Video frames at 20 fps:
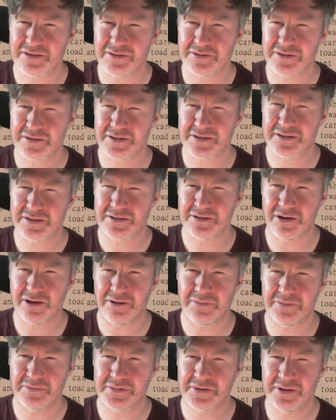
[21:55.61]

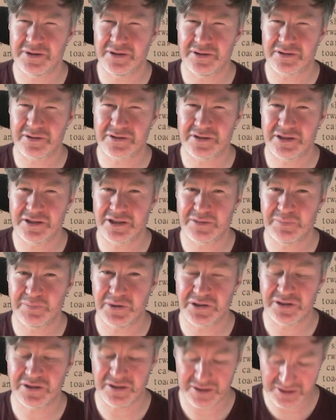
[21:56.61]
stops and looks
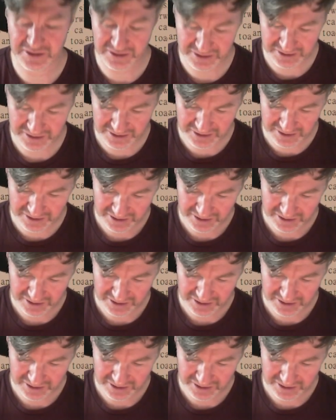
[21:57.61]
suspicious,